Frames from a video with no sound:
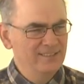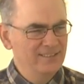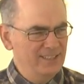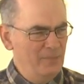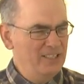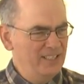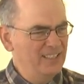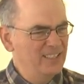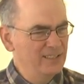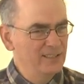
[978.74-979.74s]
Does that make
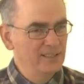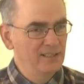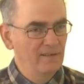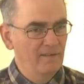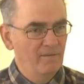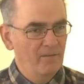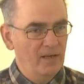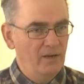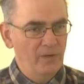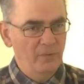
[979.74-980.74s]
sense?
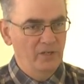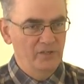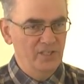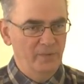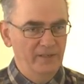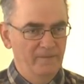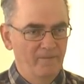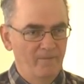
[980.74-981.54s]
Are we onto something?